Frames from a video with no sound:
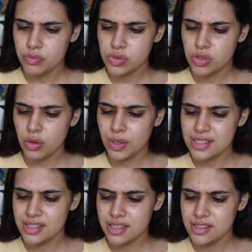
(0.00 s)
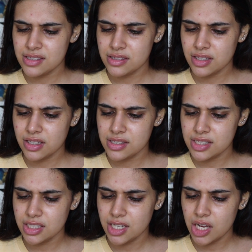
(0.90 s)
So it says the
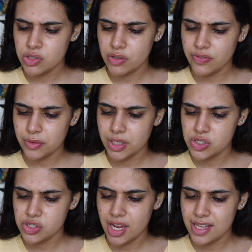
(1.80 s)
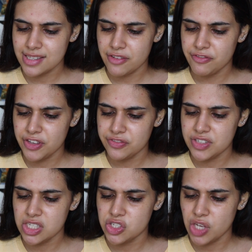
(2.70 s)
Conceal and Hydrate Foundation has a
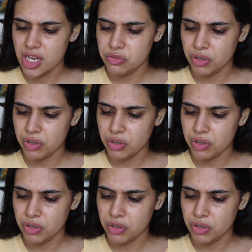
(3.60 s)
50 shade